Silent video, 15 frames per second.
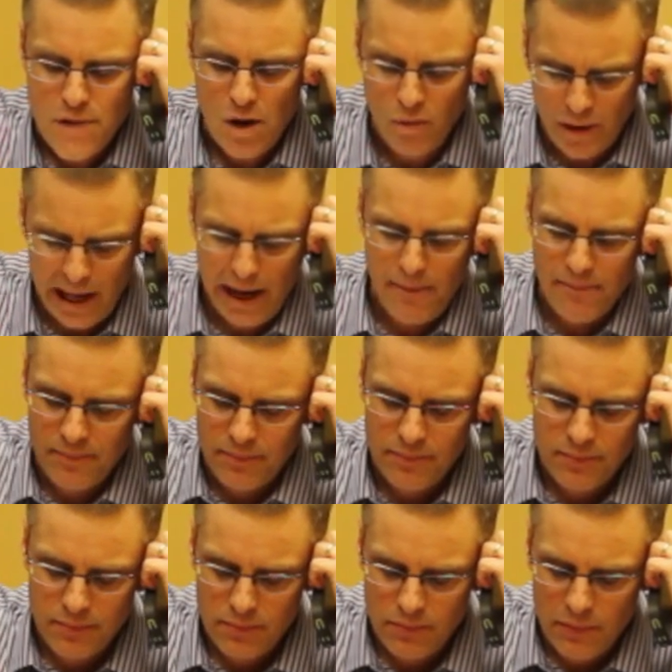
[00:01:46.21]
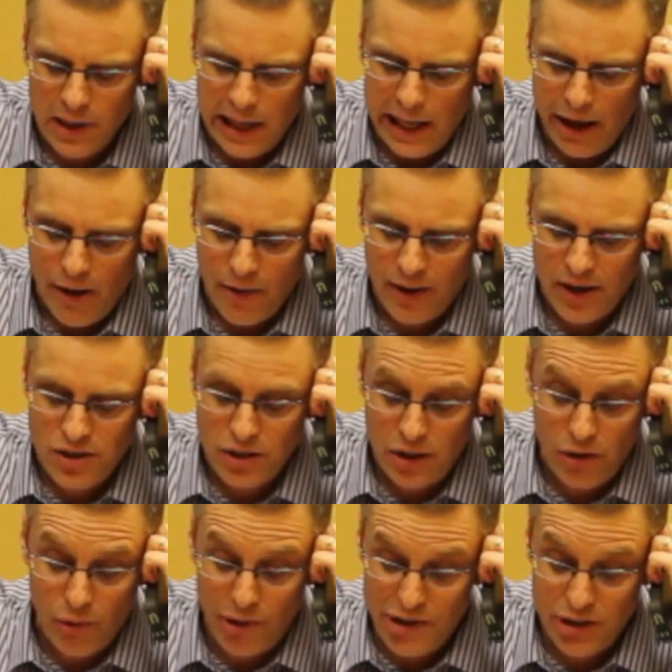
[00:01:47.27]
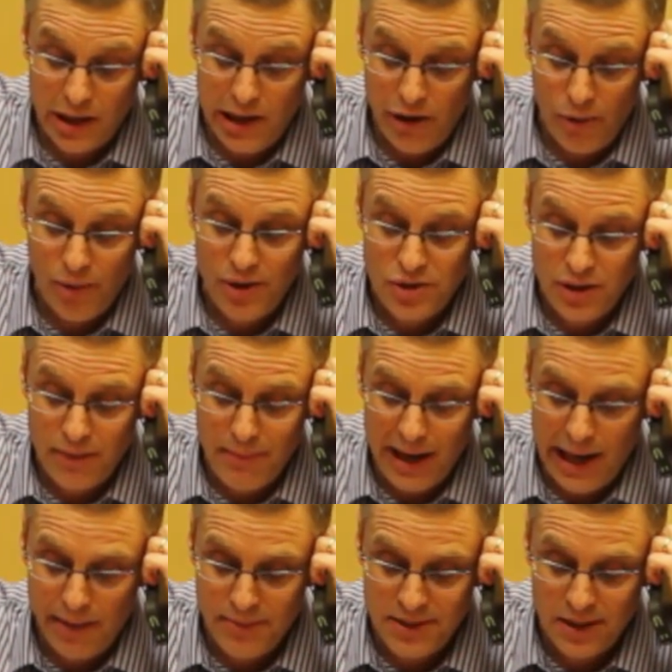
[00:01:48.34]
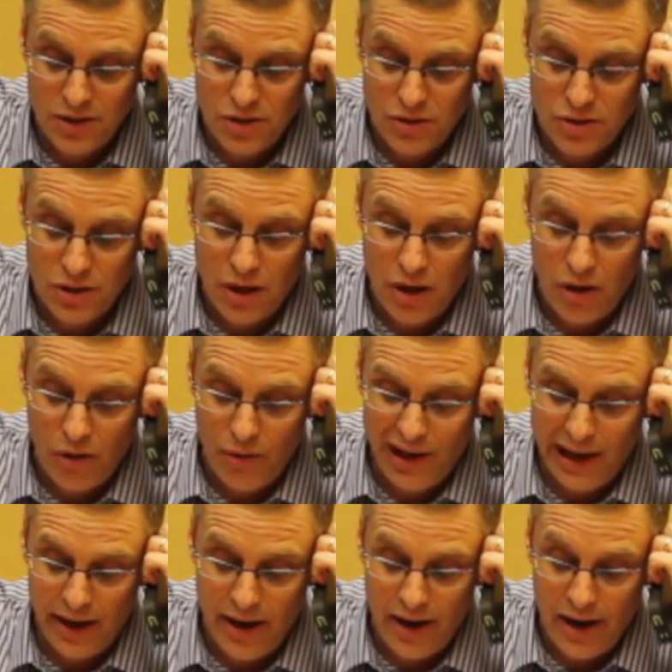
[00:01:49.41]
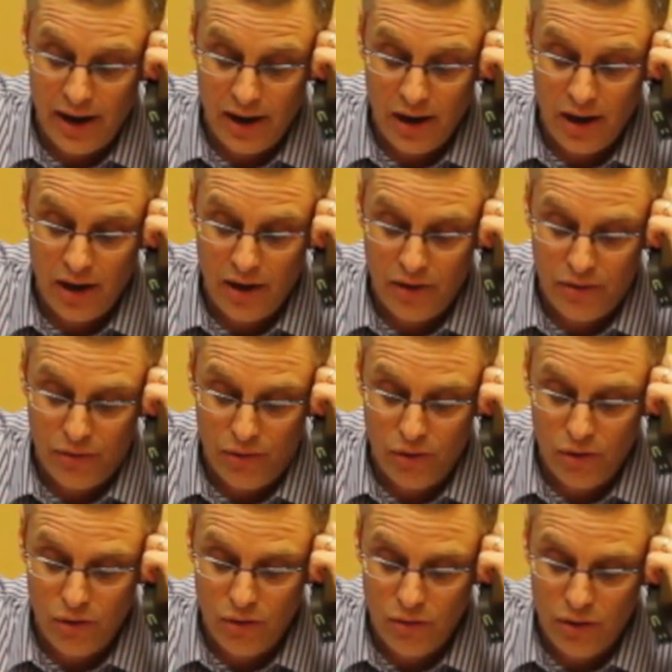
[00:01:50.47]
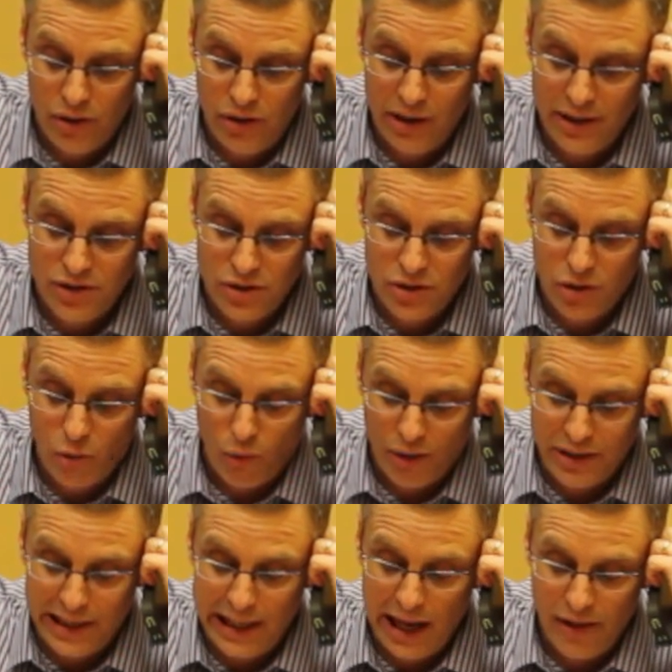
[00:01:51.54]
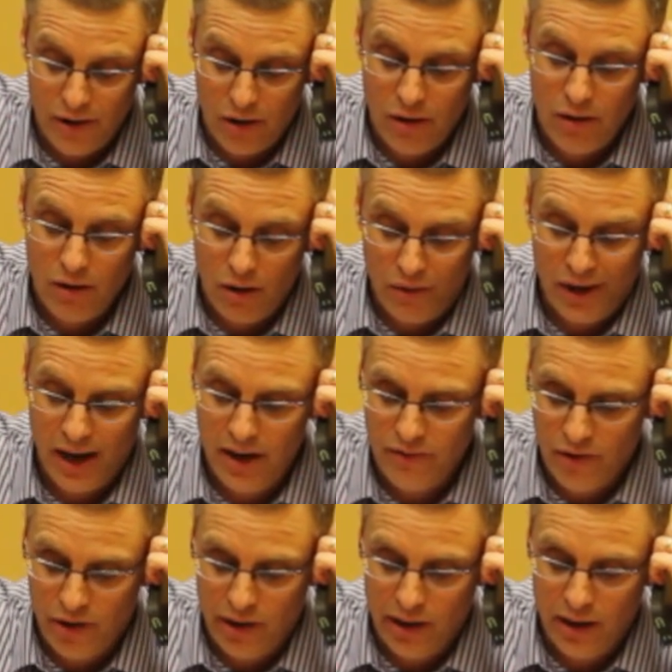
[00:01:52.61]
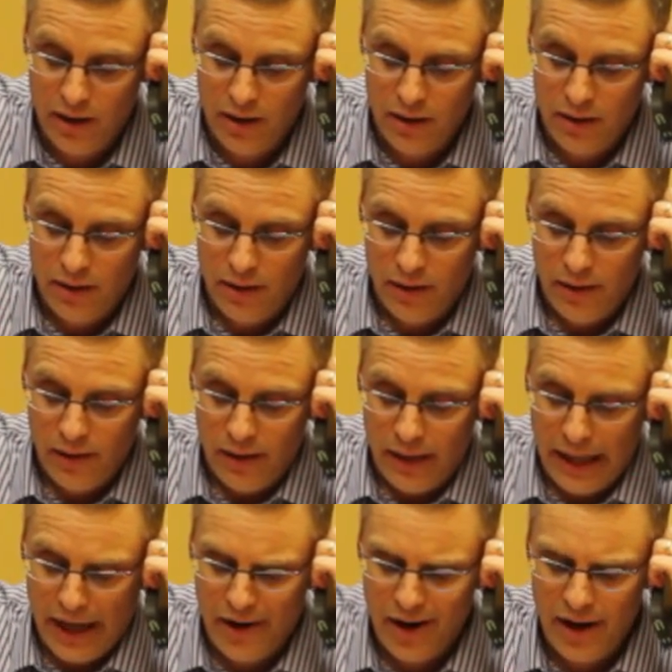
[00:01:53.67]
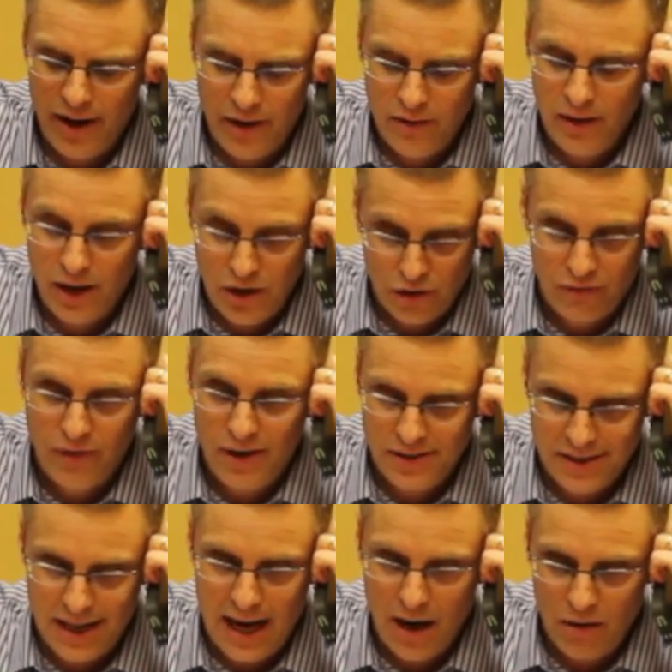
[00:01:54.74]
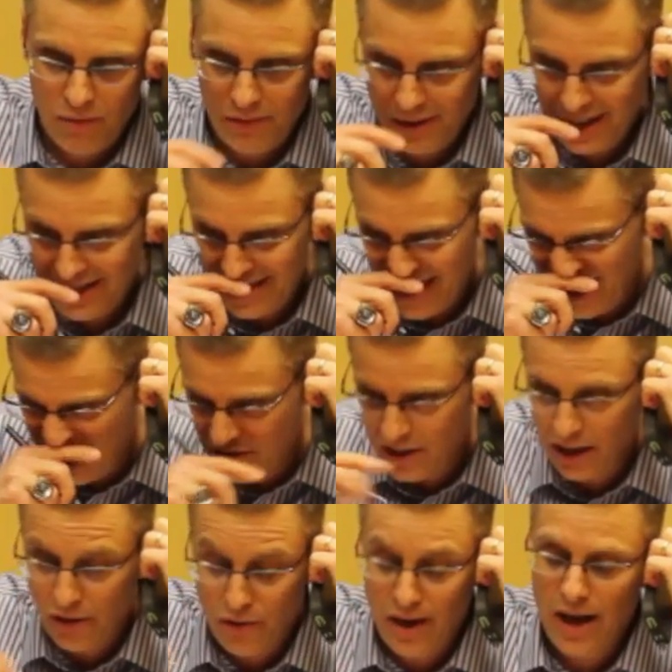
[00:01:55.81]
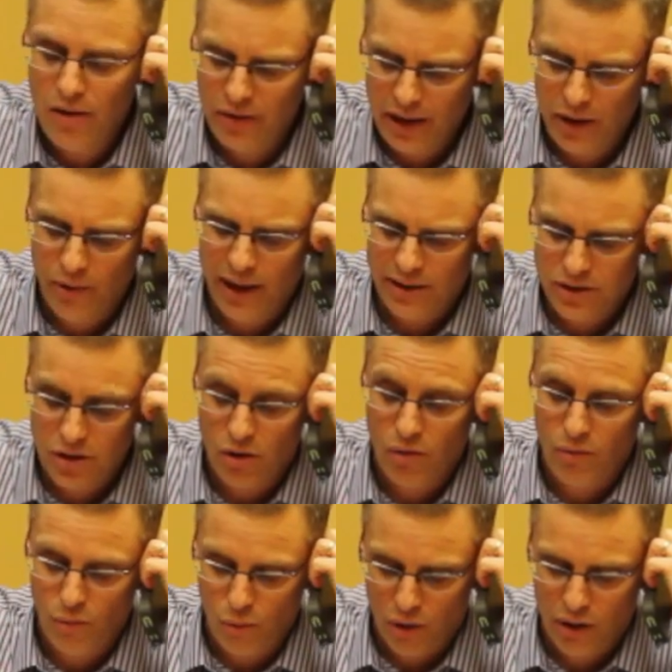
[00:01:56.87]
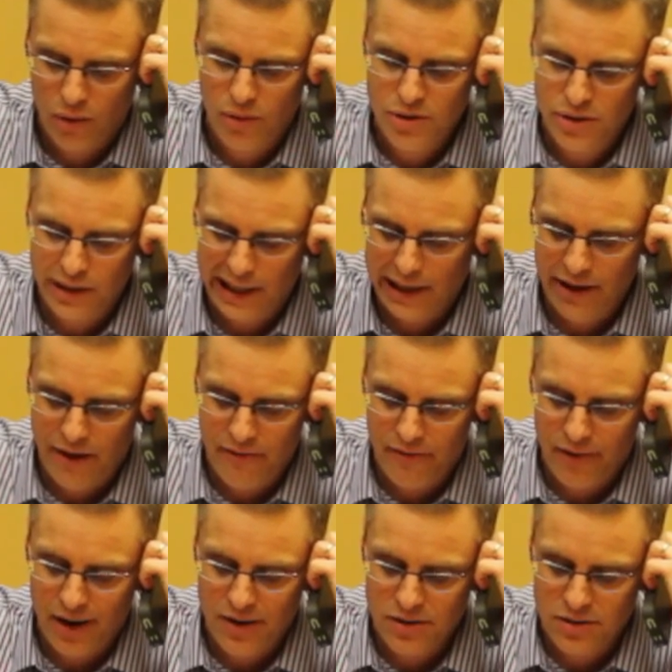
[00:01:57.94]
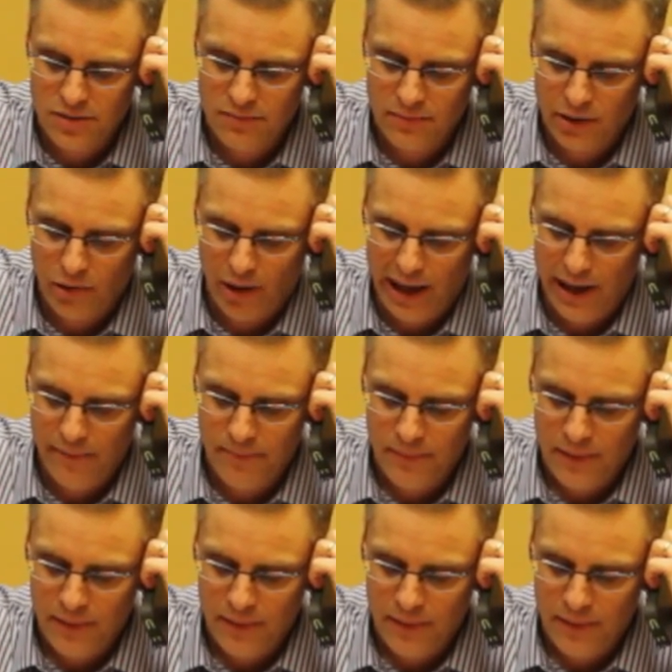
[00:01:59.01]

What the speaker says: Okay. Okay, so you originally met him 6 years ago through, you guys used to work together? Okay, very good. And you're friends now? You guys hang out together now? Okay, great. So work originally and then friends. Great.